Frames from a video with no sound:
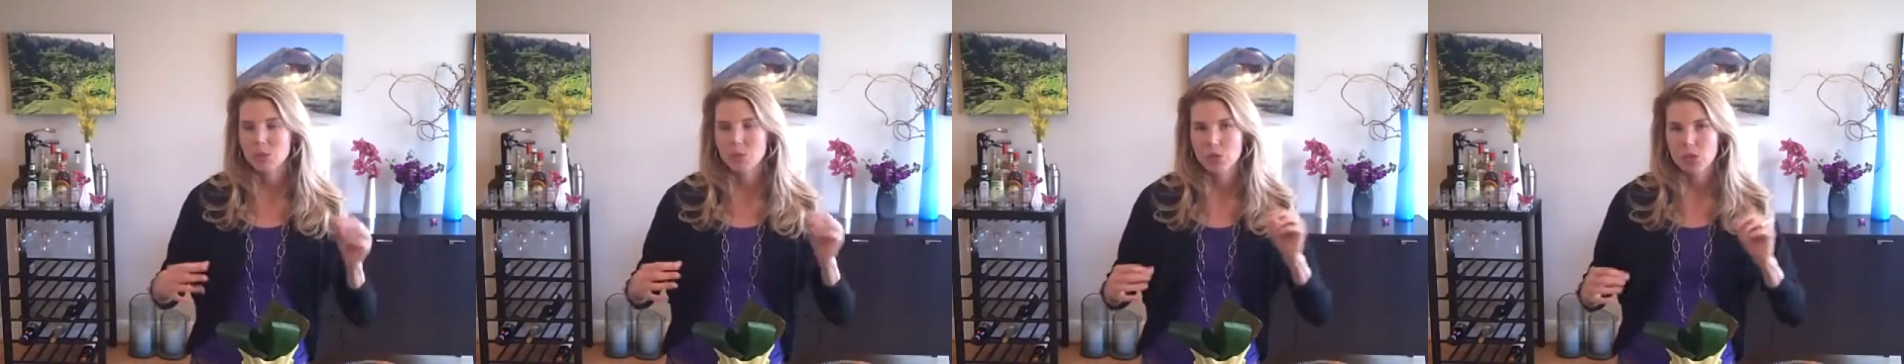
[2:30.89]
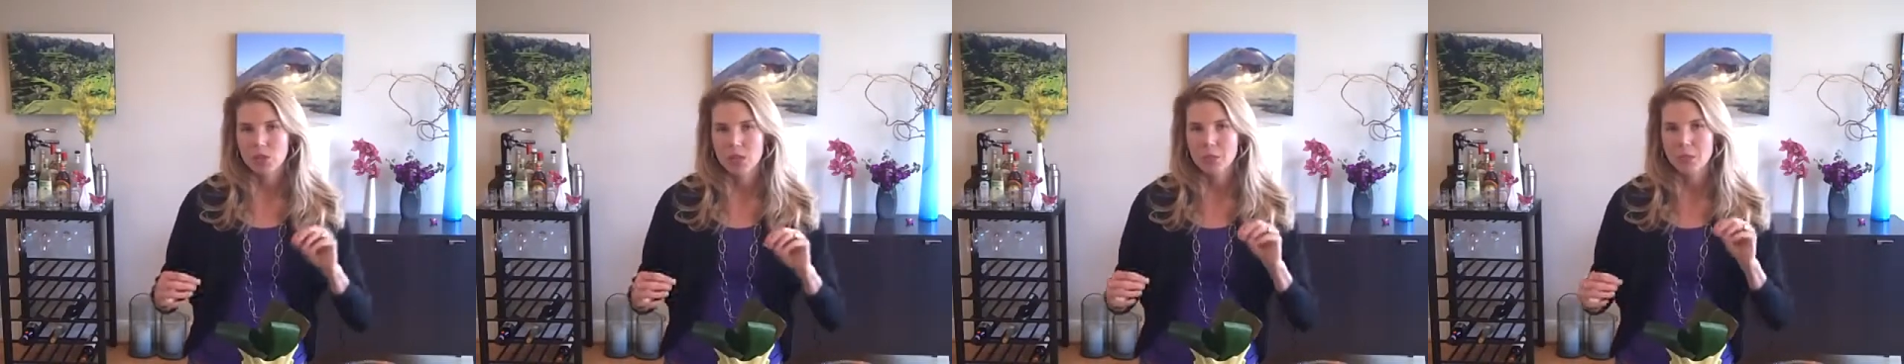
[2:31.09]

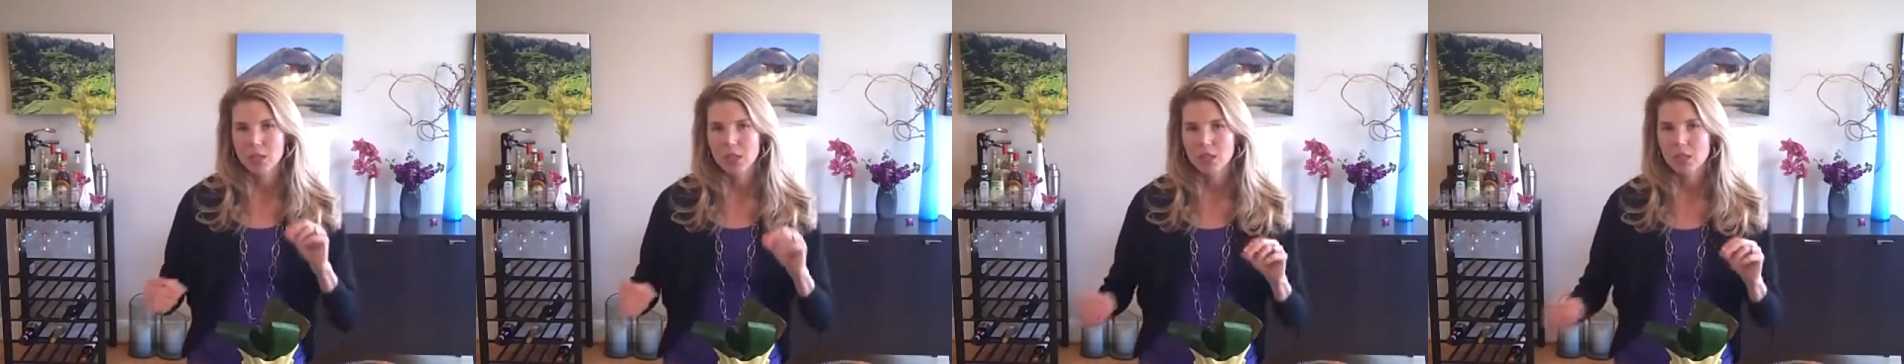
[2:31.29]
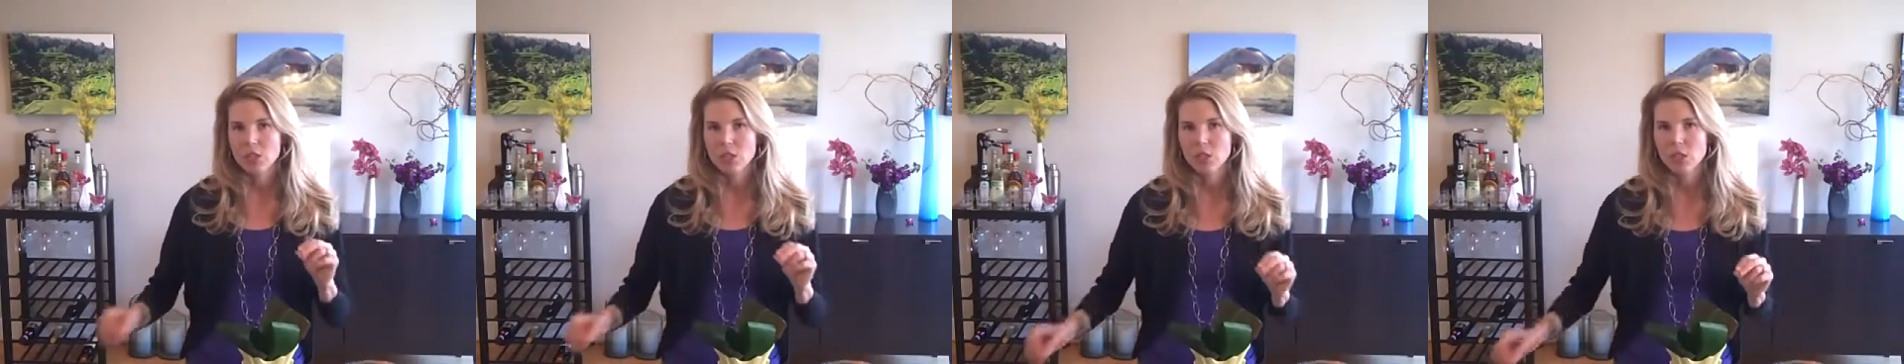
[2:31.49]
which I'm
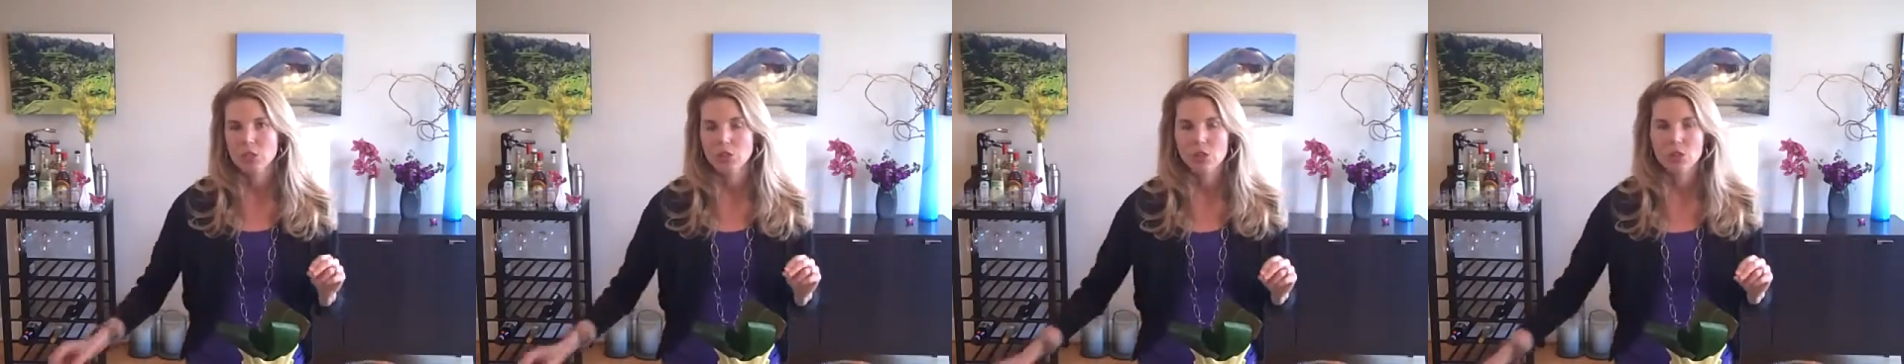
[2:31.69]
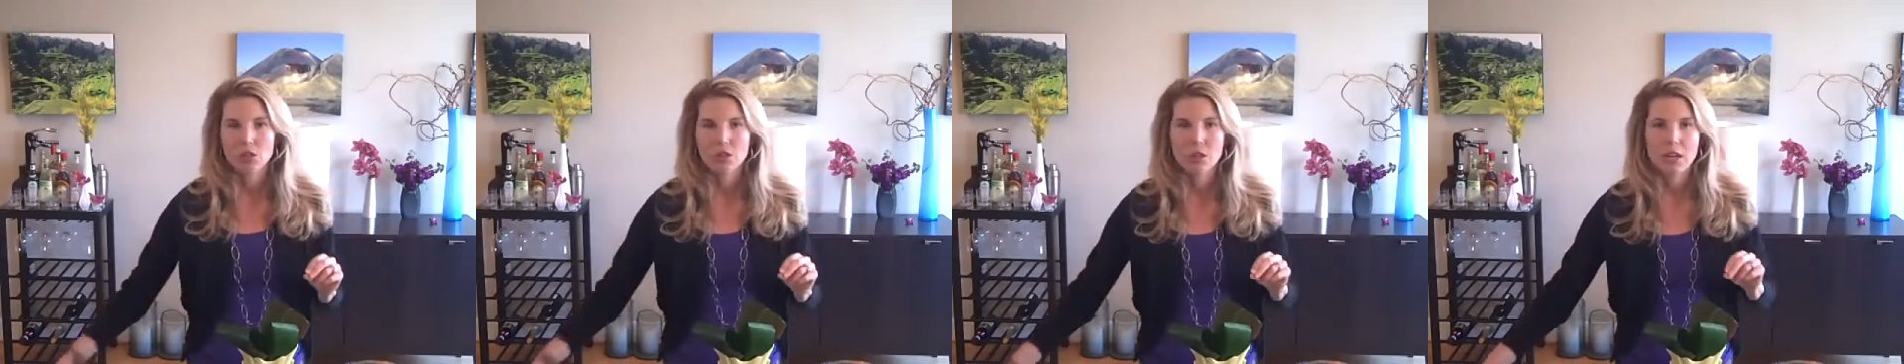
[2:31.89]
going to do
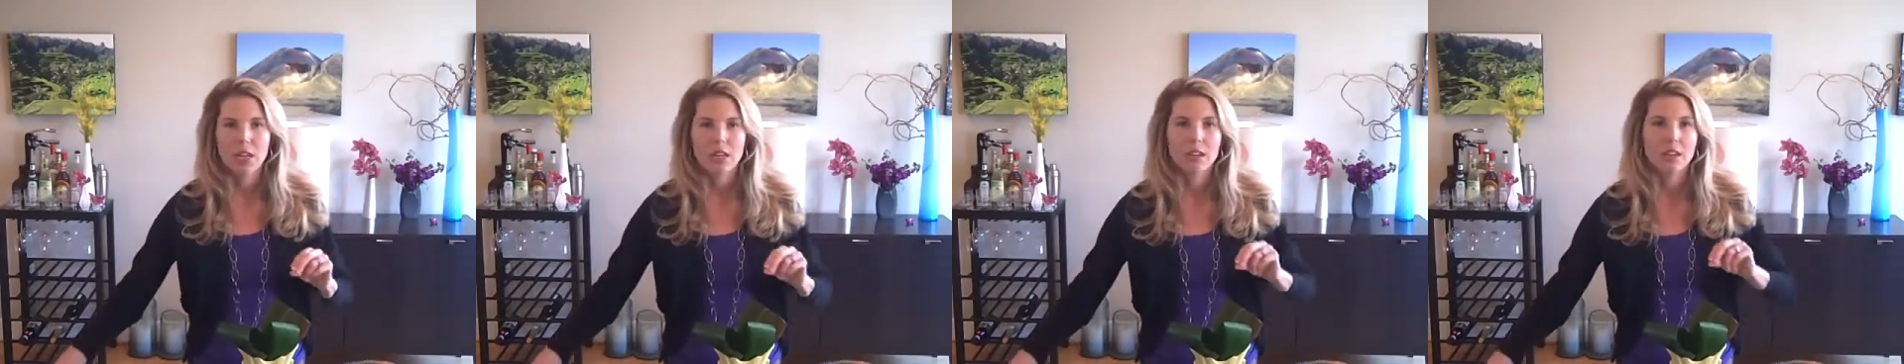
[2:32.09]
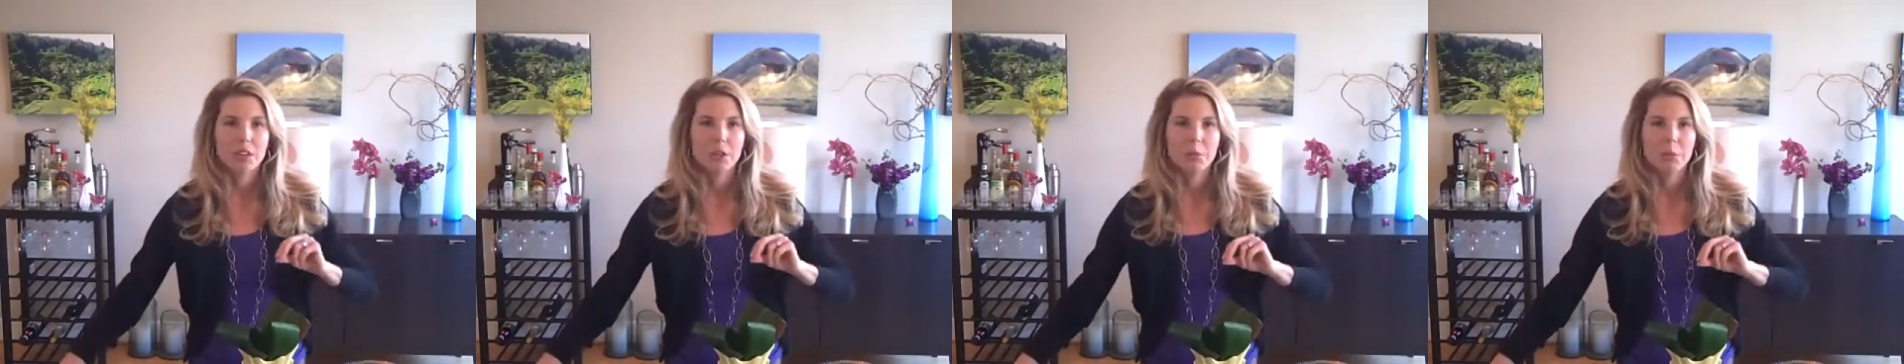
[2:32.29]
to create
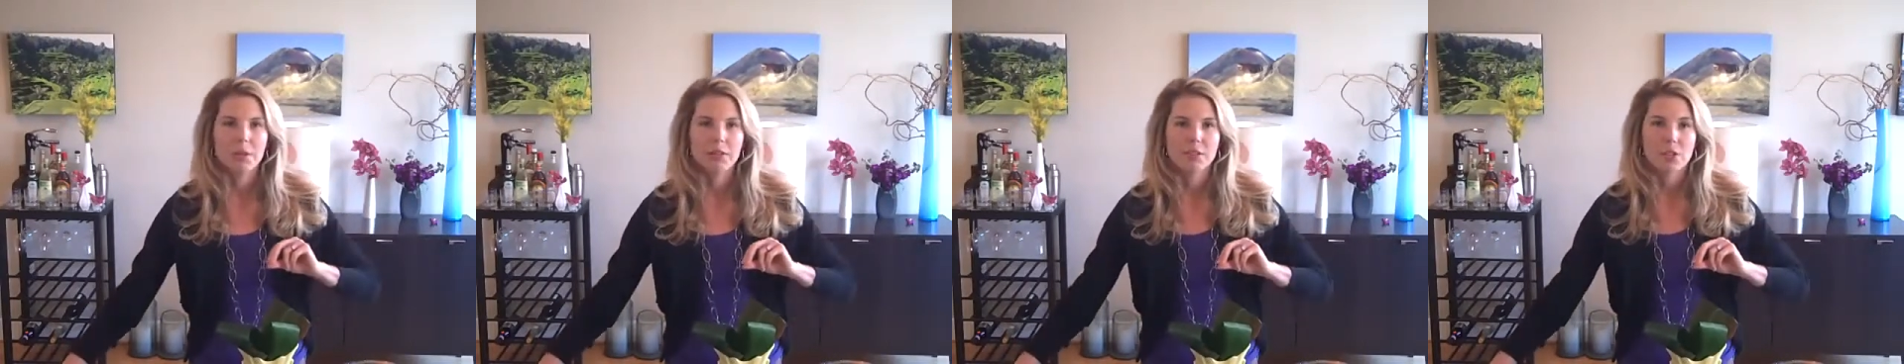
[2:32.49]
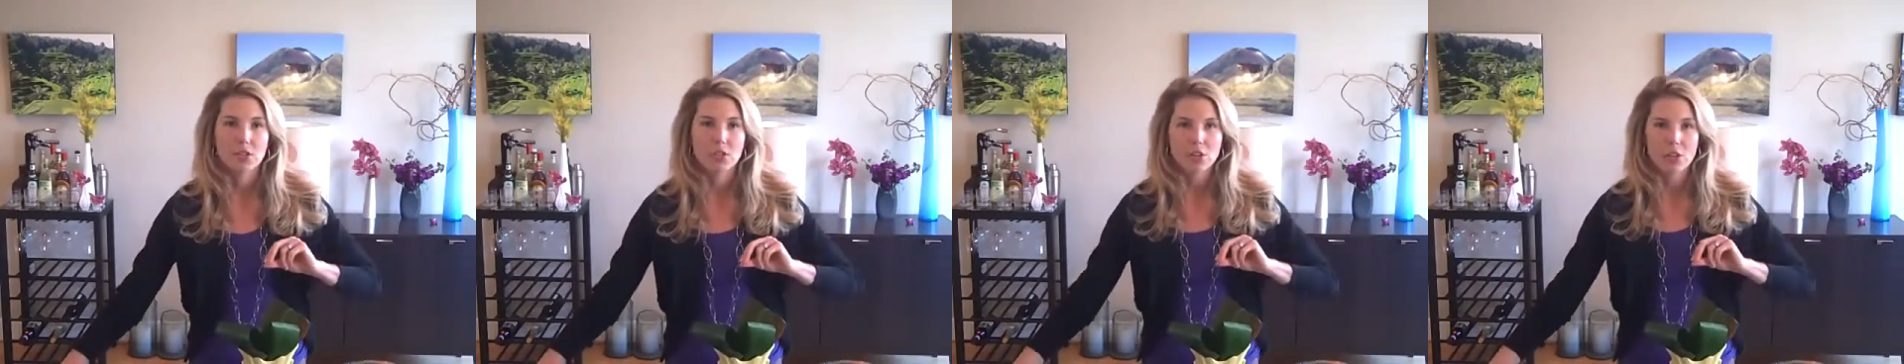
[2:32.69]
a little bit
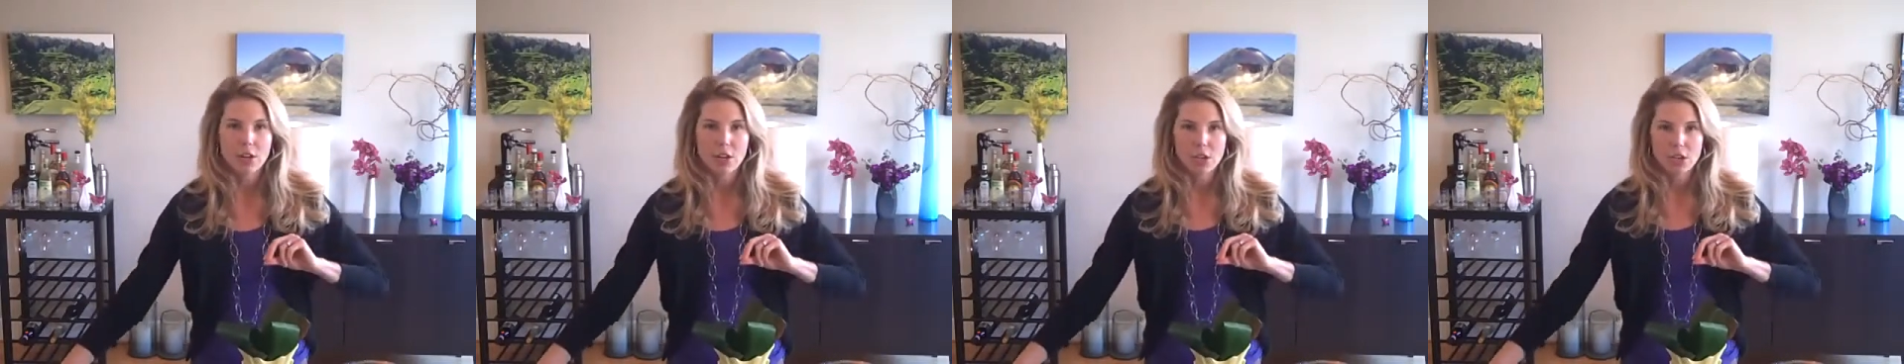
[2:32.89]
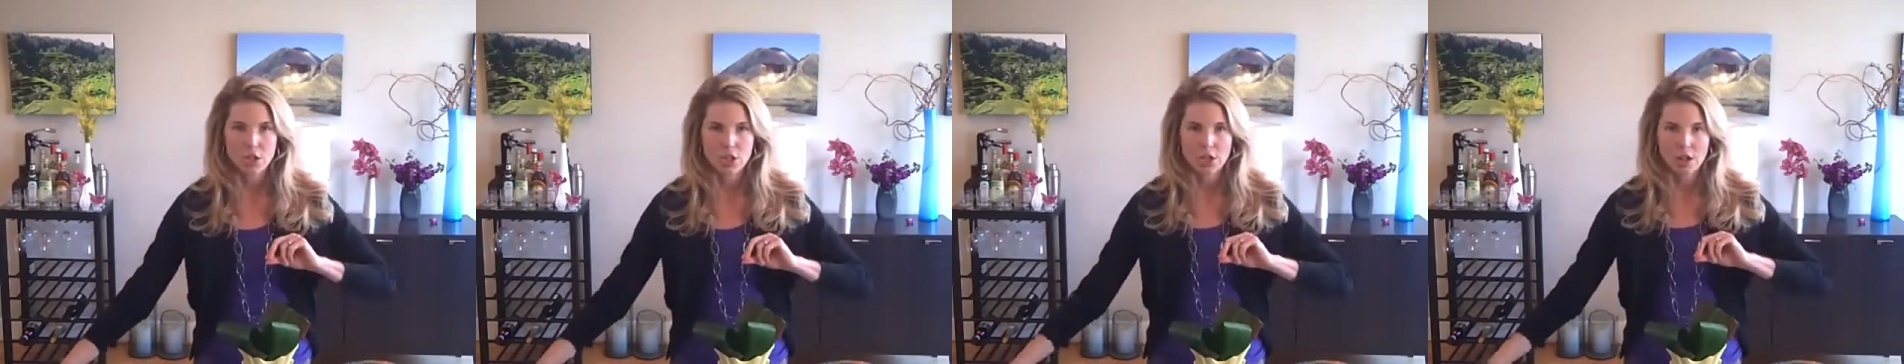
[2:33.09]
of
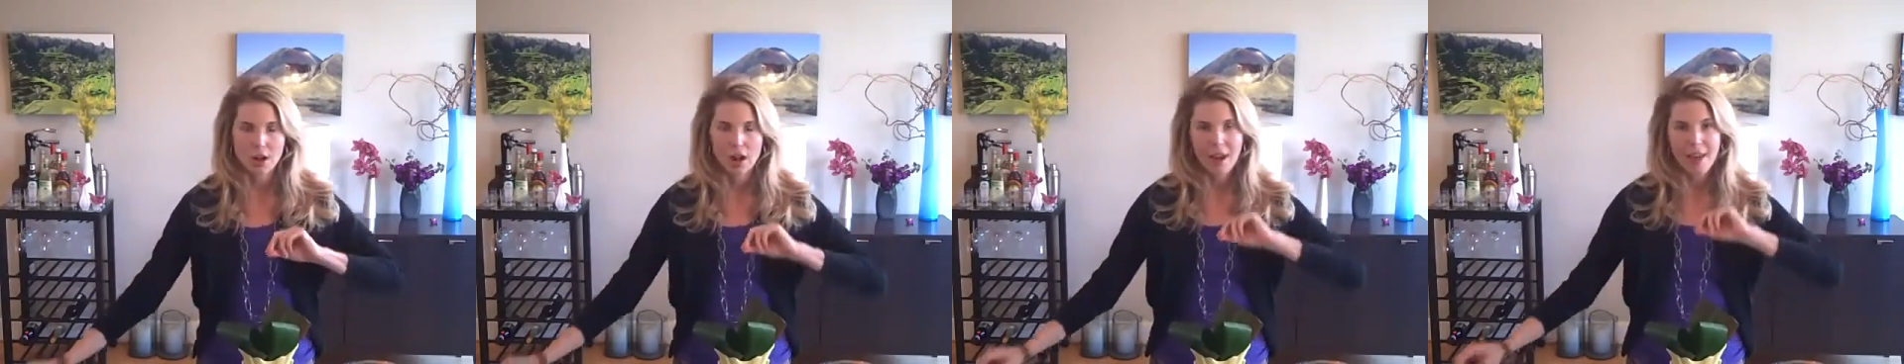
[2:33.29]
structure,